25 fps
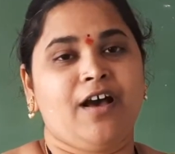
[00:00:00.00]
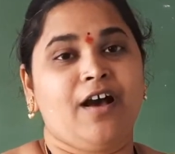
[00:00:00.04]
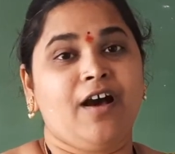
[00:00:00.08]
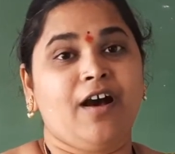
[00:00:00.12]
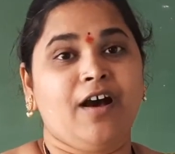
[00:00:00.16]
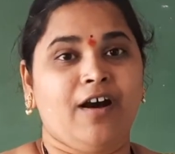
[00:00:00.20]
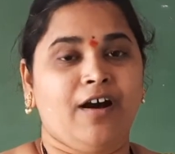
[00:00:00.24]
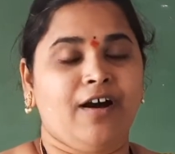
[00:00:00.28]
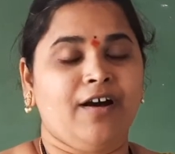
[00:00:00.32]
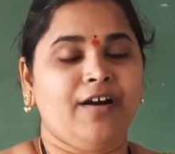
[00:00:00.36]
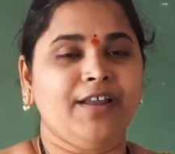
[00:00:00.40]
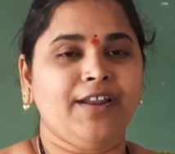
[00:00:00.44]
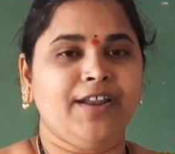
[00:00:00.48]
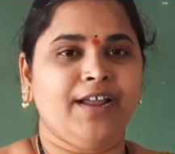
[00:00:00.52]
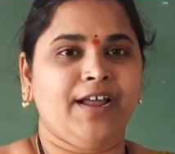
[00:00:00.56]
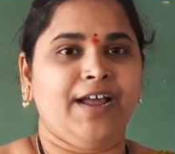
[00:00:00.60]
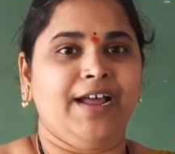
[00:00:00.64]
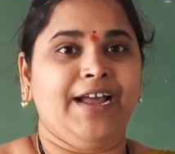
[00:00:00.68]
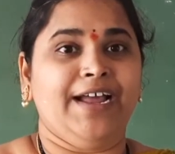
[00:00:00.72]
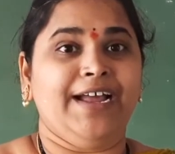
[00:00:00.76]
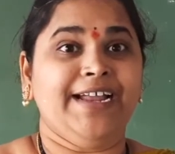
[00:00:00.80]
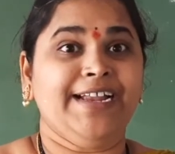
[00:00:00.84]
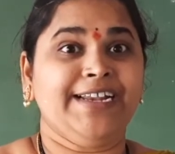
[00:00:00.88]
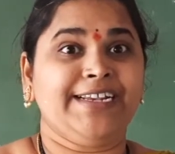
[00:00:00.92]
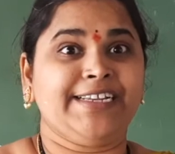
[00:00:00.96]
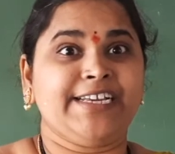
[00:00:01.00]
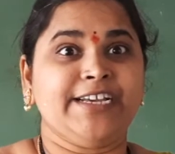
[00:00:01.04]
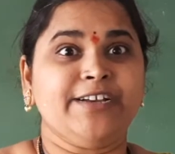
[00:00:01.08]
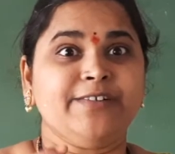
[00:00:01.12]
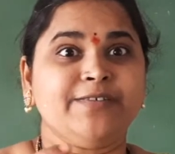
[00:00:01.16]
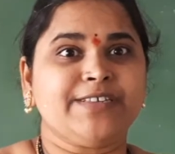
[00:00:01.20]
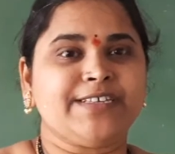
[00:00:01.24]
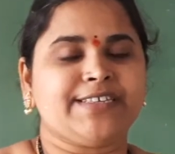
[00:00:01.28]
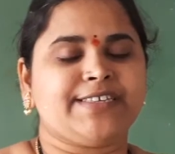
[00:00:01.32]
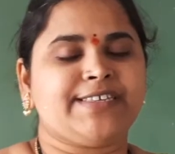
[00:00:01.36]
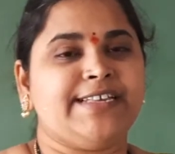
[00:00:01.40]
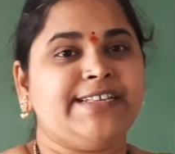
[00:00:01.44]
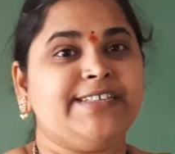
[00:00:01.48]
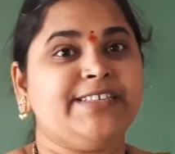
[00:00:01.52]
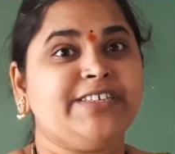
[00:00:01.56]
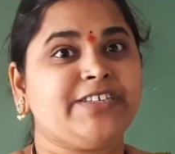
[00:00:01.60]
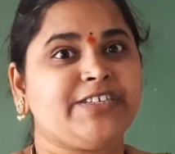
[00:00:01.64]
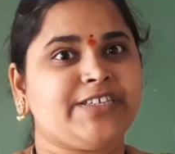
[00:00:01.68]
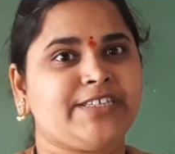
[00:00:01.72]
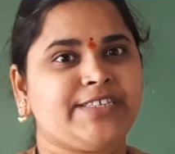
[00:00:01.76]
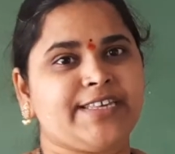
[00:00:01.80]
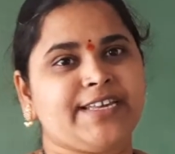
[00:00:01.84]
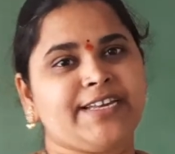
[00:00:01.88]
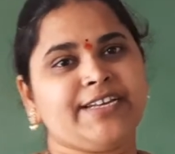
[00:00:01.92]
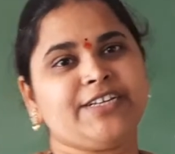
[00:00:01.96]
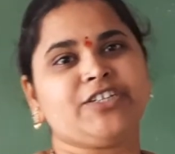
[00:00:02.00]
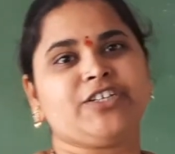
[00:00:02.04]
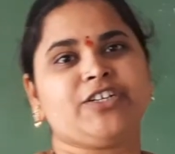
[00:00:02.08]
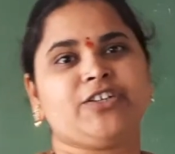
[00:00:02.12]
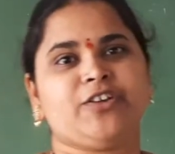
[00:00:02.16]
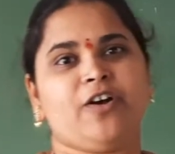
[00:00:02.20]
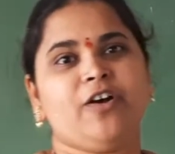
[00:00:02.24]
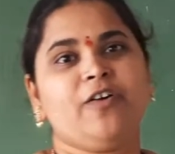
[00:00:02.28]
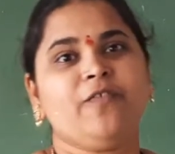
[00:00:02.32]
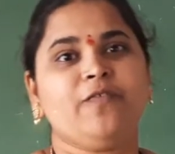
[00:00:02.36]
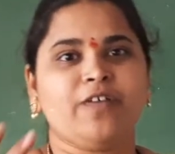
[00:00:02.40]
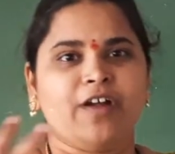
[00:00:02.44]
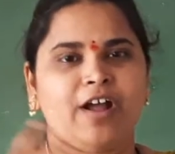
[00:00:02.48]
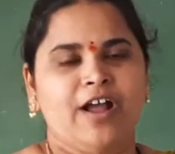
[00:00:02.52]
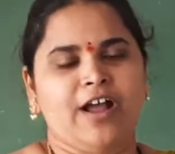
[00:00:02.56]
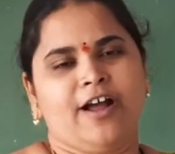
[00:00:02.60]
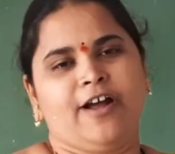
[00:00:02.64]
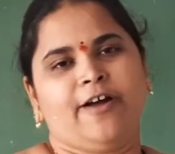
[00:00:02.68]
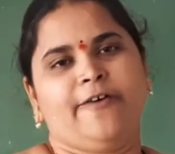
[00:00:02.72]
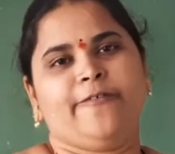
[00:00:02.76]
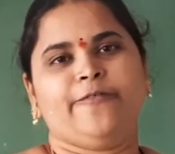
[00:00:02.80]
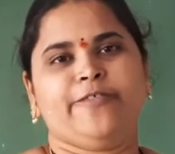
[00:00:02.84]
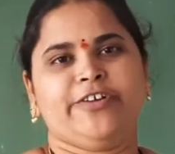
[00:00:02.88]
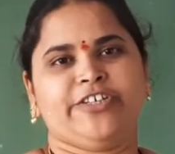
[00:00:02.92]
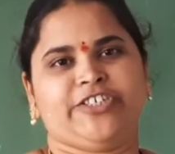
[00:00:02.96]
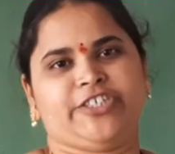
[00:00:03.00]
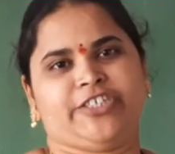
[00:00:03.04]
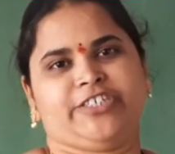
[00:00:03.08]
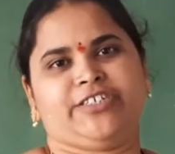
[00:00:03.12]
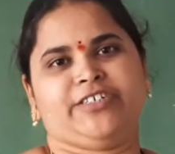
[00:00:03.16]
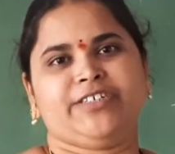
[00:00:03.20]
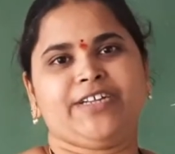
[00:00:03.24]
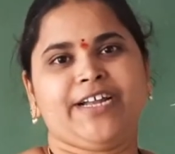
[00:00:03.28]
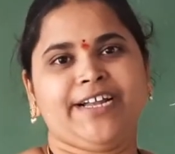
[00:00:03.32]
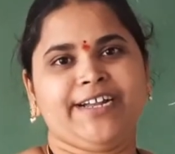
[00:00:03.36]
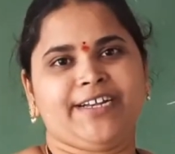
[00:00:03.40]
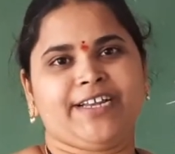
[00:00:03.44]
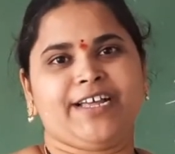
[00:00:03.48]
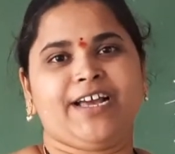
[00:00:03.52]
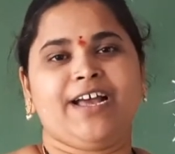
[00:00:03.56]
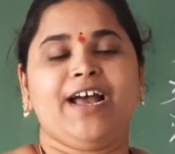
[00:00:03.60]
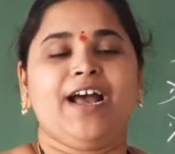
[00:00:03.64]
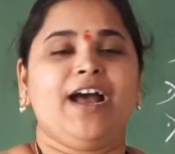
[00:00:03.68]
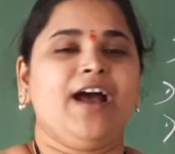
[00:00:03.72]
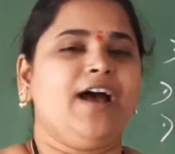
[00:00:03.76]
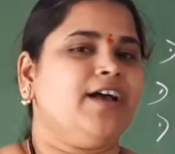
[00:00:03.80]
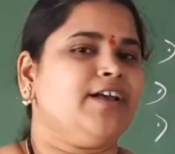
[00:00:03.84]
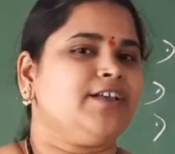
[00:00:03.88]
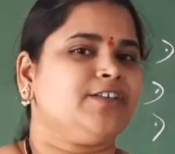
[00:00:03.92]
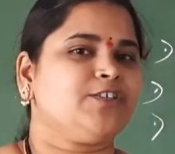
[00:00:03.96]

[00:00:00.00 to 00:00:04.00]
or it gives a sensation of vision, right?